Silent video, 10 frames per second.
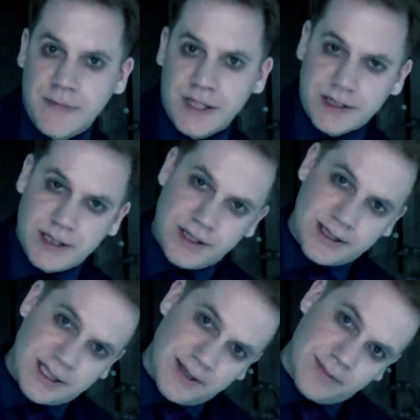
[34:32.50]
just another
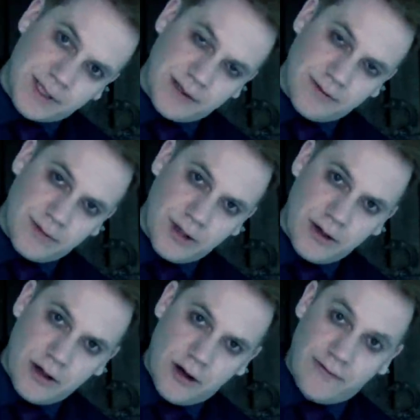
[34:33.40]
symptom
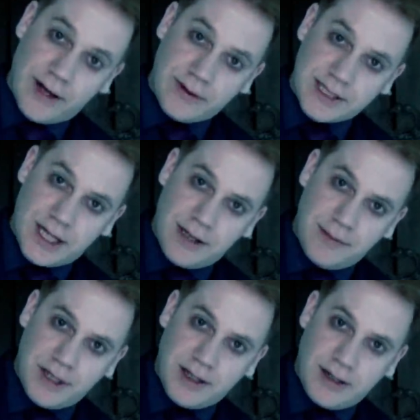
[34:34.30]
of our time
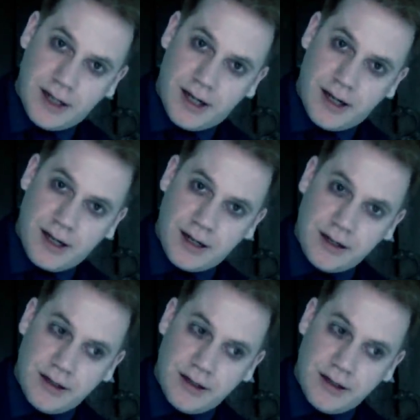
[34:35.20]
being nigh?